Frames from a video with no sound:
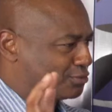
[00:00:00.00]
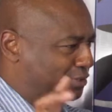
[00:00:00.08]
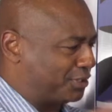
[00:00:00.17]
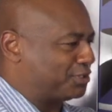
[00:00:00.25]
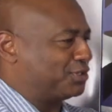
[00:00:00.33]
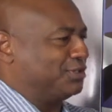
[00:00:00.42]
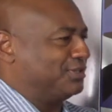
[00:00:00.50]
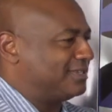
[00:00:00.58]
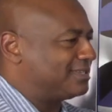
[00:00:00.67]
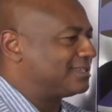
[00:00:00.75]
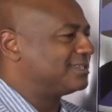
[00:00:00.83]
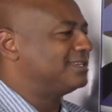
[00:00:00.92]

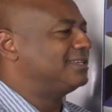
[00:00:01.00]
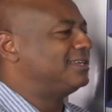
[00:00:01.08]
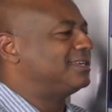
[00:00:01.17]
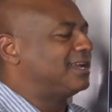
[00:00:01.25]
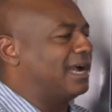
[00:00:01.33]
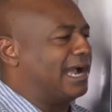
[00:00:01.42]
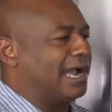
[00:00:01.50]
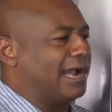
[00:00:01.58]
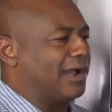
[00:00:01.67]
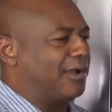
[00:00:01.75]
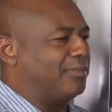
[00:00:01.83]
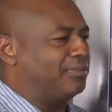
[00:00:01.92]
traditions
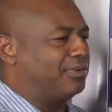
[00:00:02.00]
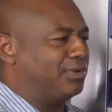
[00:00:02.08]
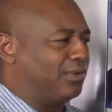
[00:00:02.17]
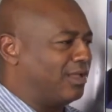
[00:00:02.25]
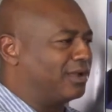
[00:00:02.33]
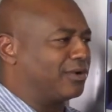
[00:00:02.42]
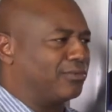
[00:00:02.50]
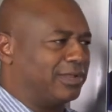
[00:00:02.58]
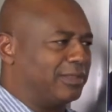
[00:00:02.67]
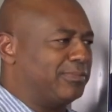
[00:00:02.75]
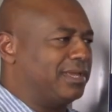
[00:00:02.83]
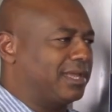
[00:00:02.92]
no longer
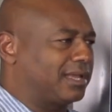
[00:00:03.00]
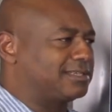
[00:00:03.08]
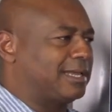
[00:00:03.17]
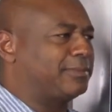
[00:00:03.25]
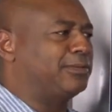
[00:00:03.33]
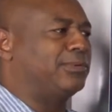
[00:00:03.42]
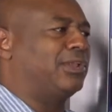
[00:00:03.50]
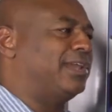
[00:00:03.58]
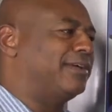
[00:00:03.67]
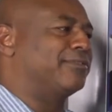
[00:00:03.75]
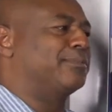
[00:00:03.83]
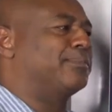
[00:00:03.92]
really being acceptable and
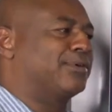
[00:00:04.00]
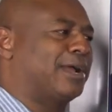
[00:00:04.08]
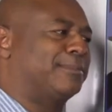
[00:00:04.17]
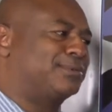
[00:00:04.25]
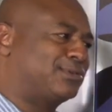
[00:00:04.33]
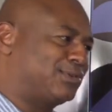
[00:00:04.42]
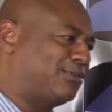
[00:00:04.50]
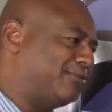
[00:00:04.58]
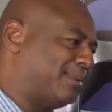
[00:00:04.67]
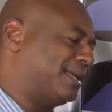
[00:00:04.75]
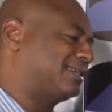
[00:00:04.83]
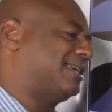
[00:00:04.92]
never perhaps should have
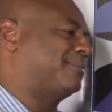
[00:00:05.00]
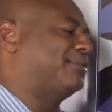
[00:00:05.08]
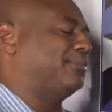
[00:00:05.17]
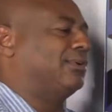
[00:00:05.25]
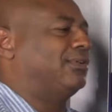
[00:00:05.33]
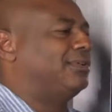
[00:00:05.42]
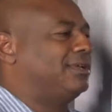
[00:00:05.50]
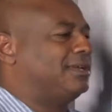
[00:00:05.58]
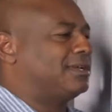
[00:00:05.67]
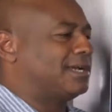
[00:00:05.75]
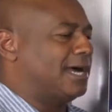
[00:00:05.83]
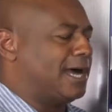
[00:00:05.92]
been acceptable.
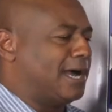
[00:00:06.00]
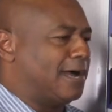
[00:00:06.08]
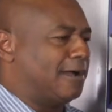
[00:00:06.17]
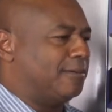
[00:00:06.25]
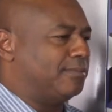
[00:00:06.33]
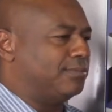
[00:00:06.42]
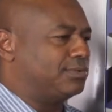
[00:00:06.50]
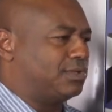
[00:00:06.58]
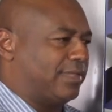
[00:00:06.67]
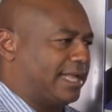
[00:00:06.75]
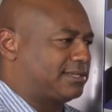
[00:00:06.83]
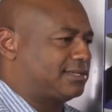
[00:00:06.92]
So
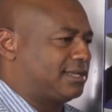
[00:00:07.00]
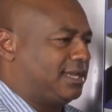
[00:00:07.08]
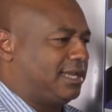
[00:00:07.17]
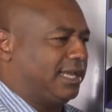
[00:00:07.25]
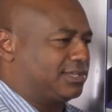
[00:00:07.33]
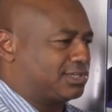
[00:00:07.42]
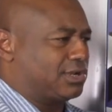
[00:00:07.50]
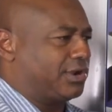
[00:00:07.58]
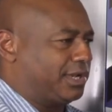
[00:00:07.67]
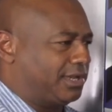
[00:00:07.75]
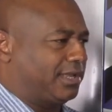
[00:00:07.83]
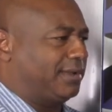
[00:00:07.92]
it's
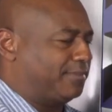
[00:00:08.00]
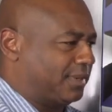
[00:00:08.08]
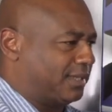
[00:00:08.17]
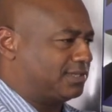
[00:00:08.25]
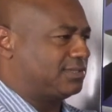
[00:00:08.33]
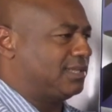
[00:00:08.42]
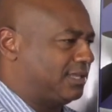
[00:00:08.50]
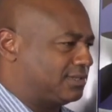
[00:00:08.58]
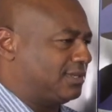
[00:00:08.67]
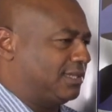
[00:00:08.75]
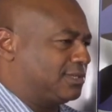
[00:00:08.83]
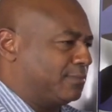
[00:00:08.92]
starting to, but
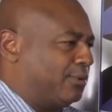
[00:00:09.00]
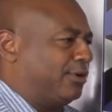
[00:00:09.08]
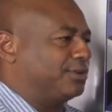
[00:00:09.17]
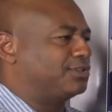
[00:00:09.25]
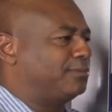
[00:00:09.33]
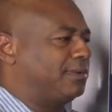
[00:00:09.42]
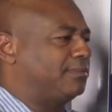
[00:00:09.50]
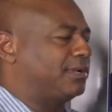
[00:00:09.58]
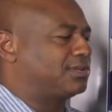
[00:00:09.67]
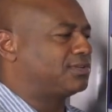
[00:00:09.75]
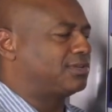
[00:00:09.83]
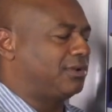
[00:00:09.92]
it's a push. It
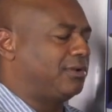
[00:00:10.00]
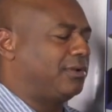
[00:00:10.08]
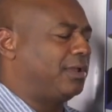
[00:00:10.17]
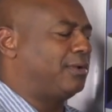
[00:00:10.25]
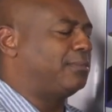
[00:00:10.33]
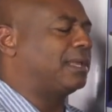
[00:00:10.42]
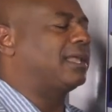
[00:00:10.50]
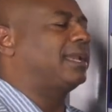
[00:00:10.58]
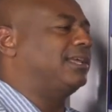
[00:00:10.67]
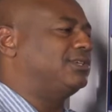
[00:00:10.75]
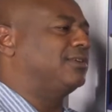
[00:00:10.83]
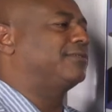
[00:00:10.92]
would be a lot
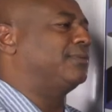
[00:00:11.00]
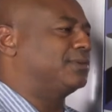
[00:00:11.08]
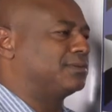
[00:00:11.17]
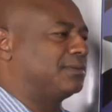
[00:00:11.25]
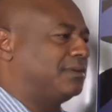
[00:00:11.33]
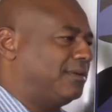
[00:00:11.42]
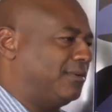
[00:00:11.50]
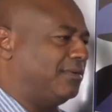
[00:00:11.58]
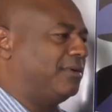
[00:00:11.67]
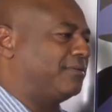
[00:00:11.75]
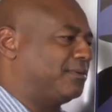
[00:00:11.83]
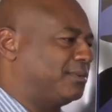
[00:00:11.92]
easier if it was
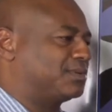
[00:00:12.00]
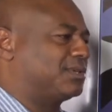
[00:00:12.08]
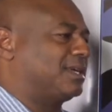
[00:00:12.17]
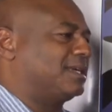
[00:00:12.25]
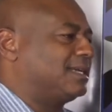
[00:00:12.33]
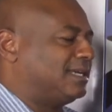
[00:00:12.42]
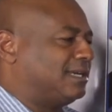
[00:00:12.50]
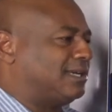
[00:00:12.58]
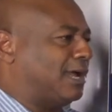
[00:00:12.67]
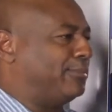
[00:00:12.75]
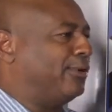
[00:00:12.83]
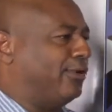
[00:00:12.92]
a
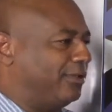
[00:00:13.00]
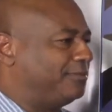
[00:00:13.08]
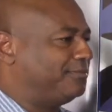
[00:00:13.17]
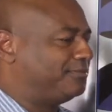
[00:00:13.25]
pull.